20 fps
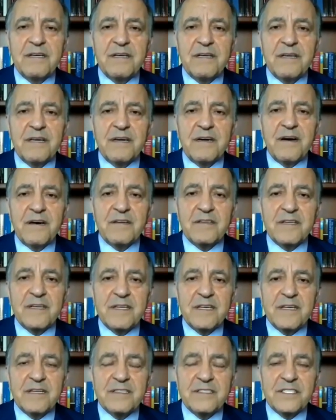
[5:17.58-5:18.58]
on
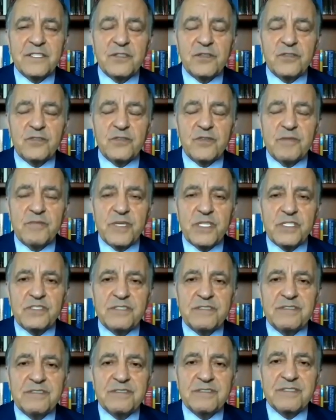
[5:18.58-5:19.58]
CO2
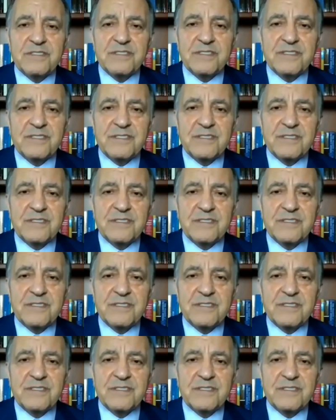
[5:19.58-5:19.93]
emissions.